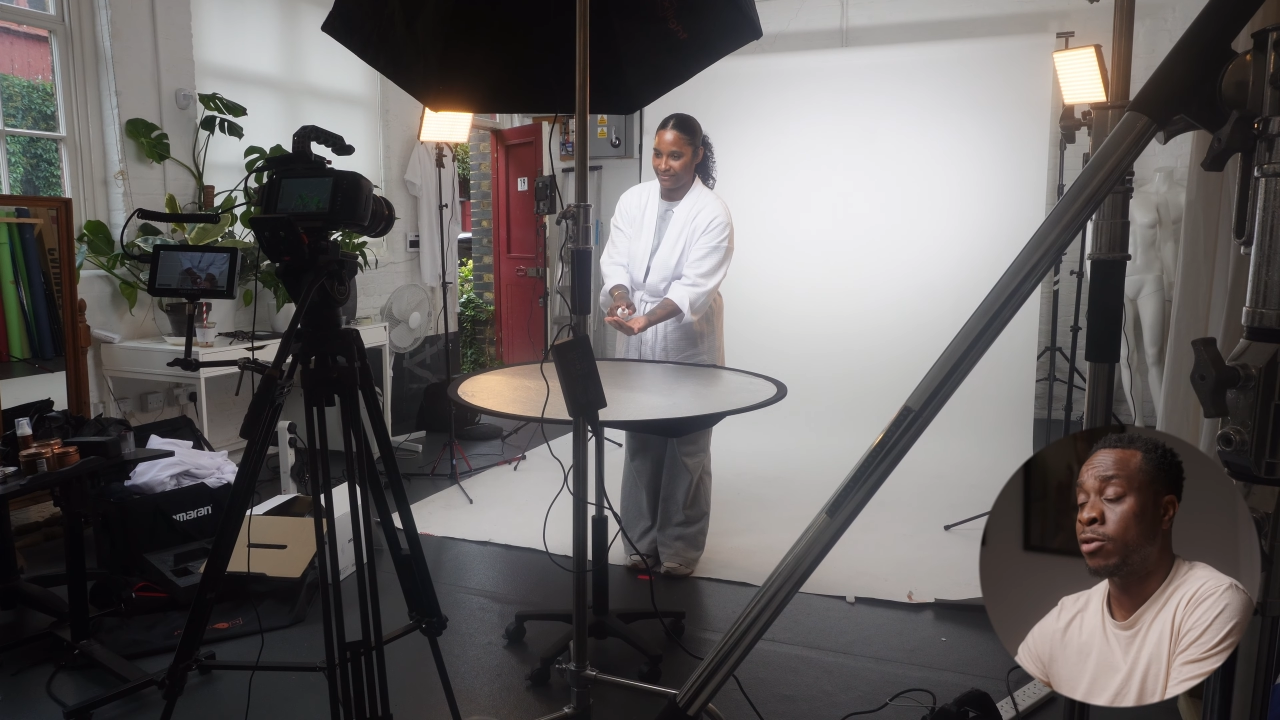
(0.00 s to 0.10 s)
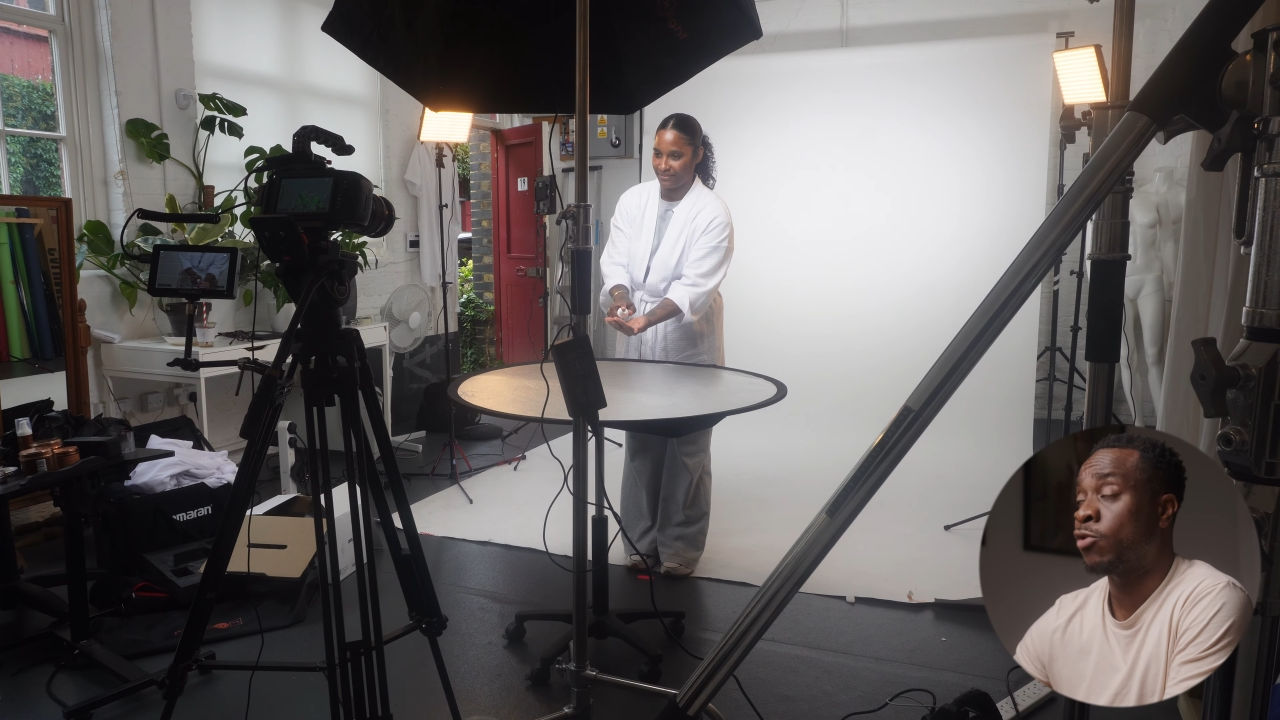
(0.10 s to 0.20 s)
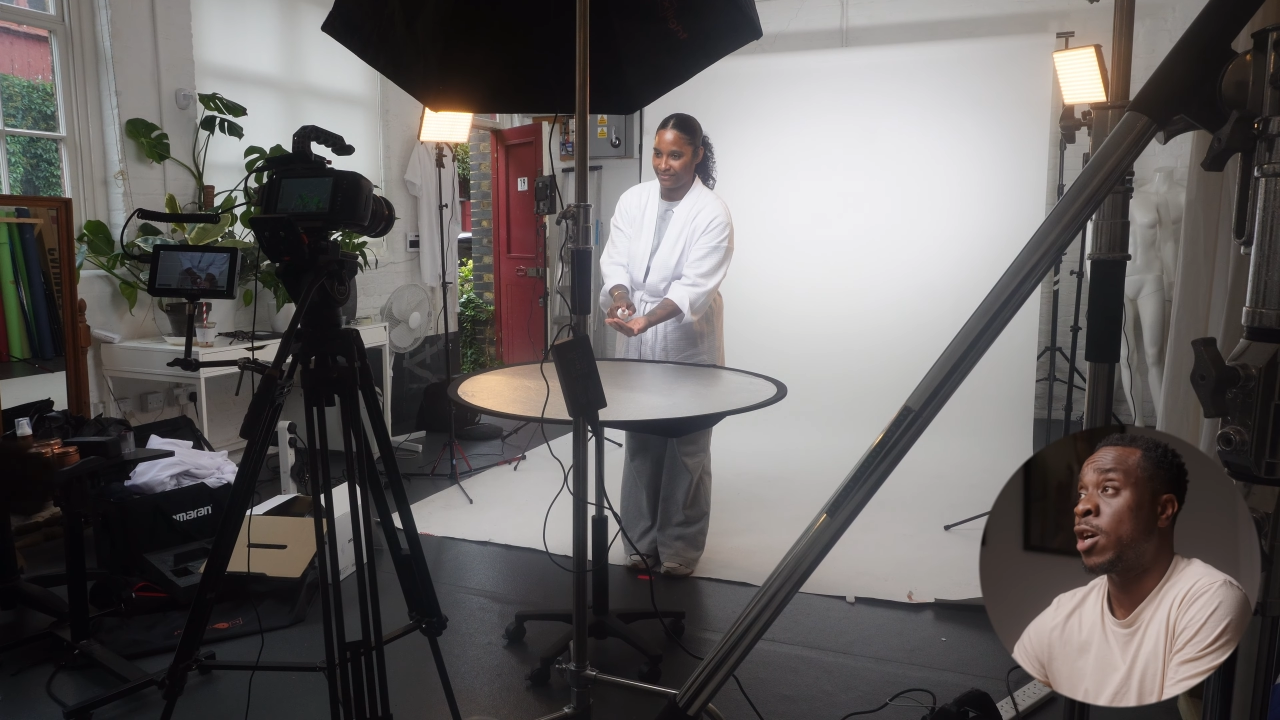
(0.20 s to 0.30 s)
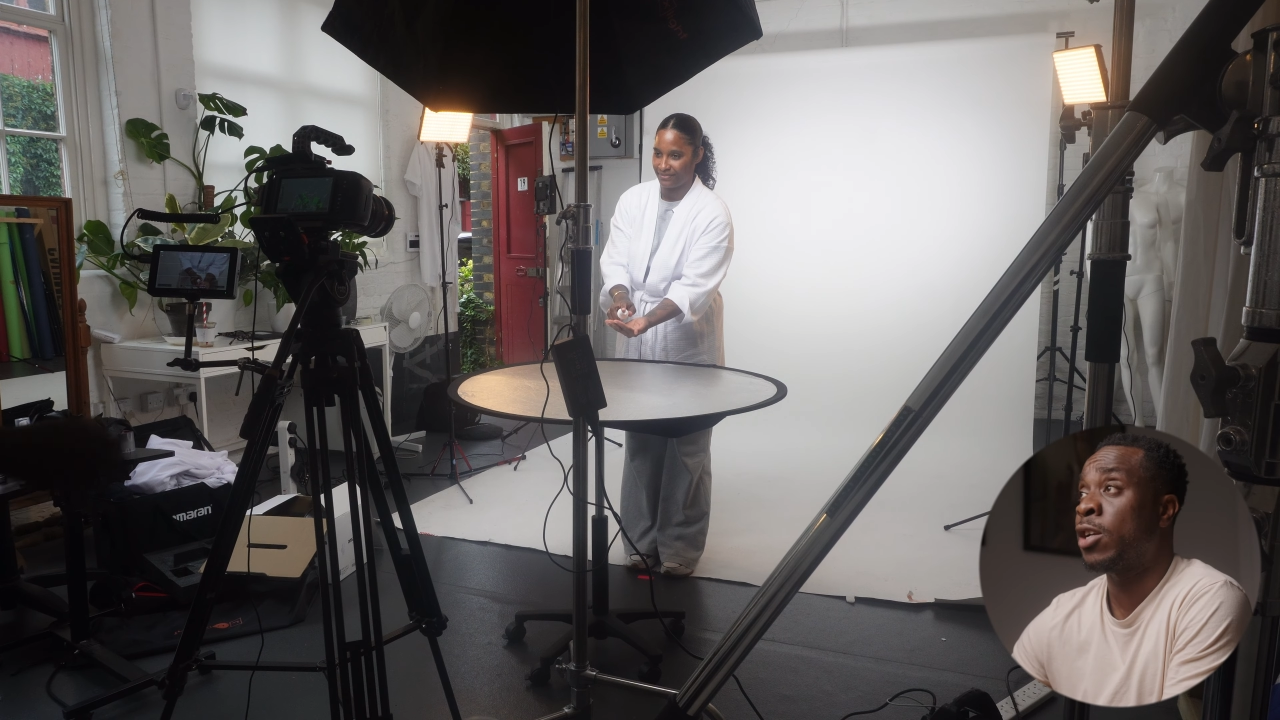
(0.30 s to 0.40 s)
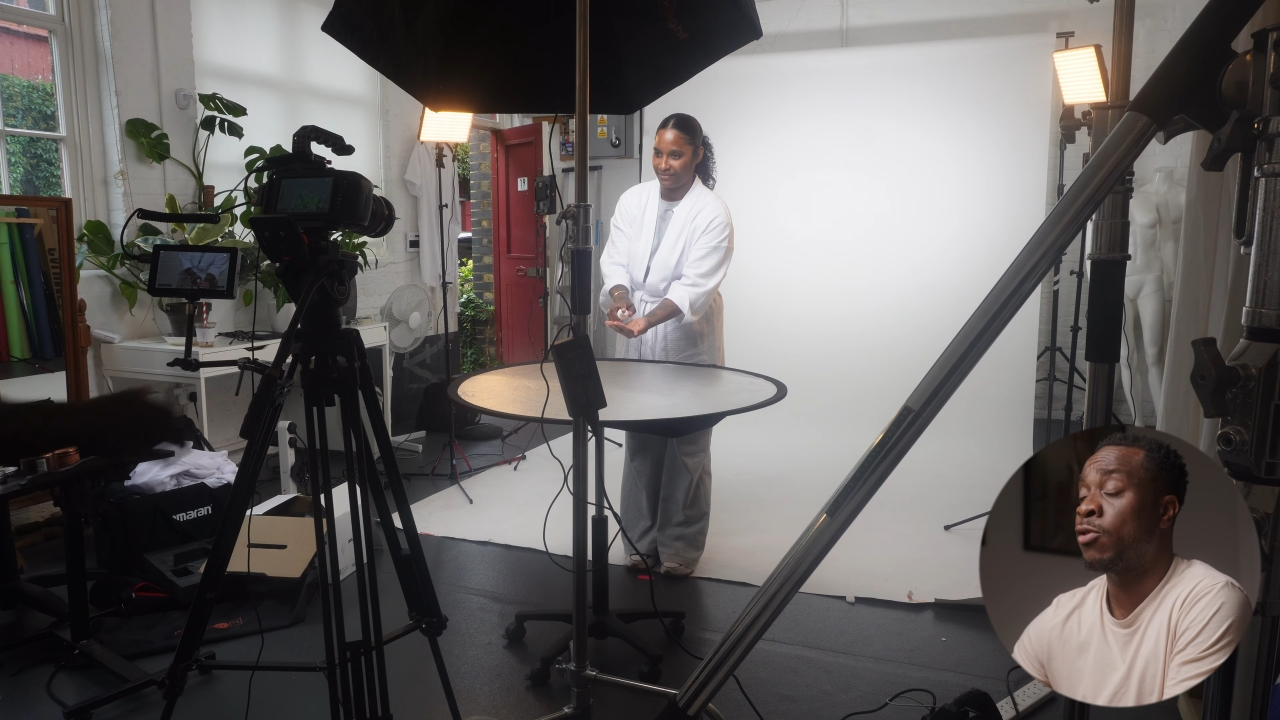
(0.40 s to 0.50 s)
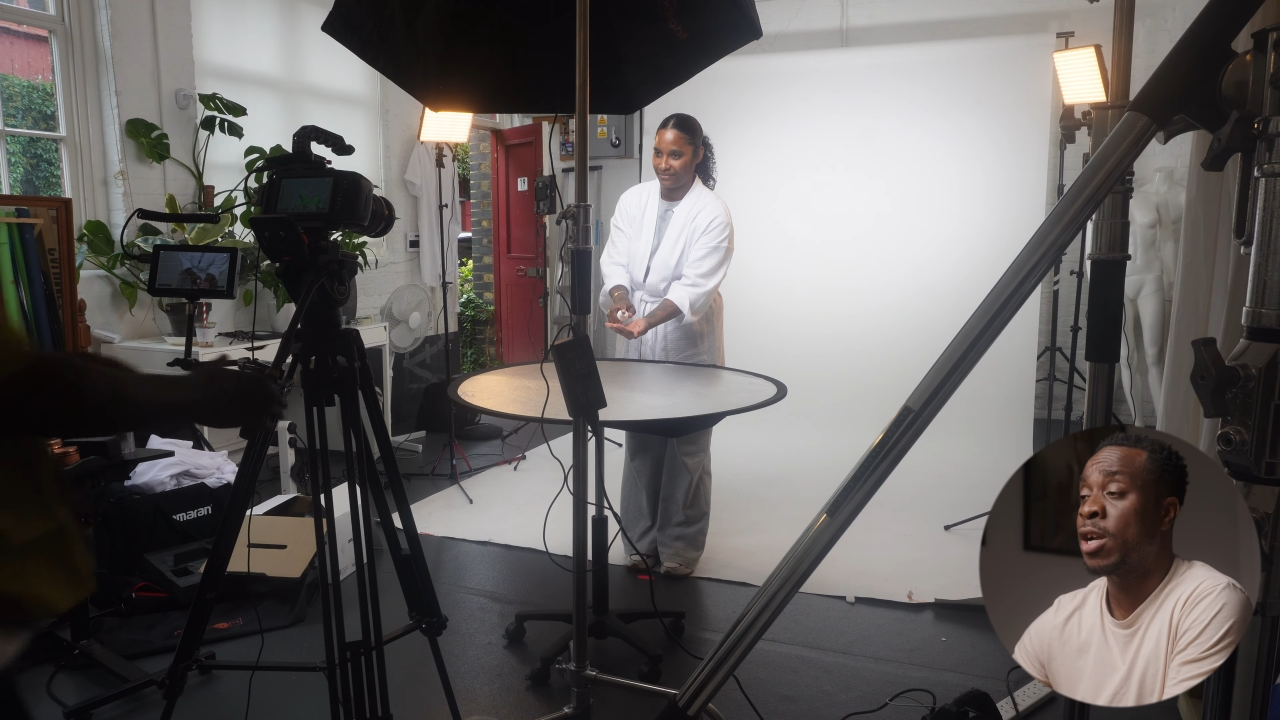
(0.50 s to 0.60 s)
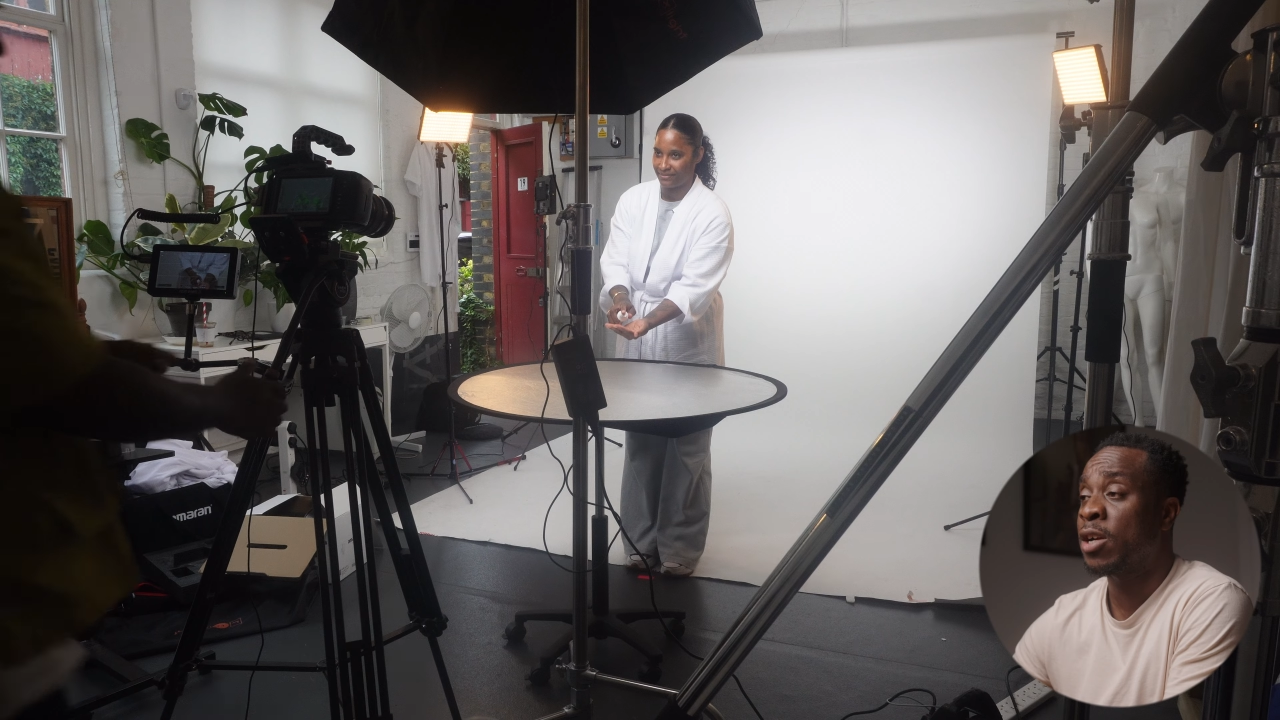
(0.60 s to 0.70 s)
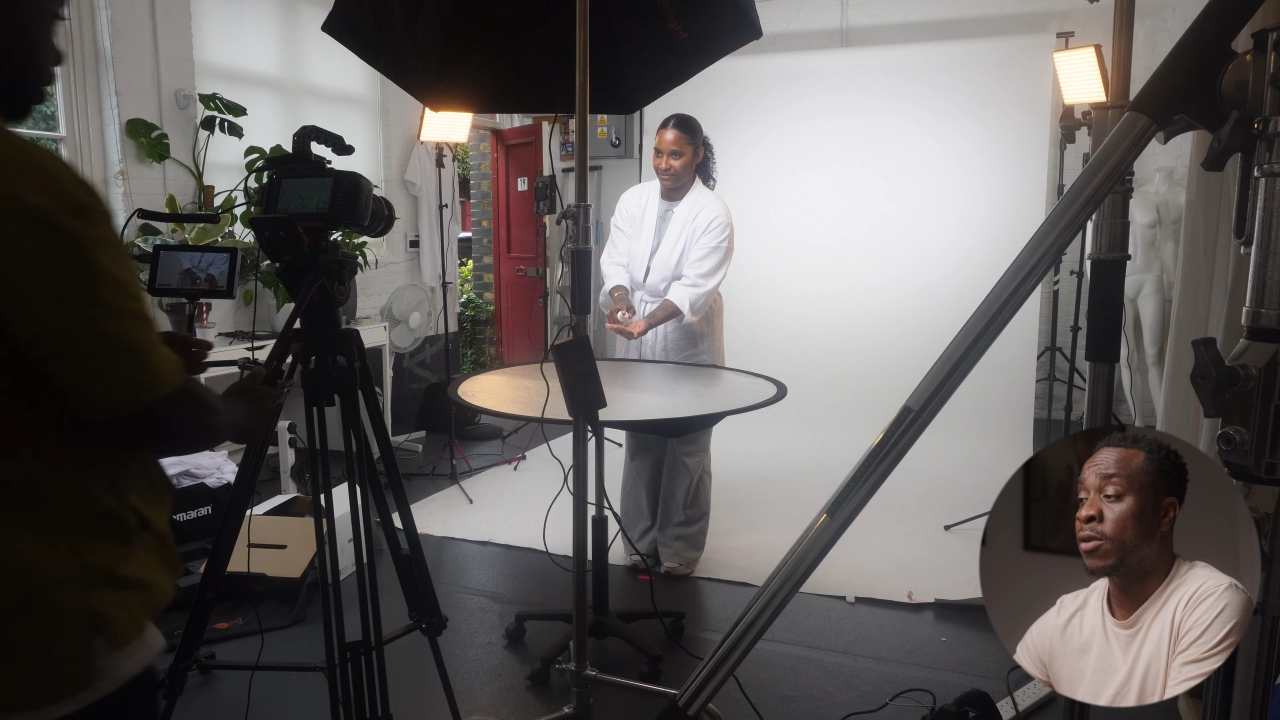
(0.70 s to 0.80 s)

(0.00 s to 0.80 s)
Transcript: try and create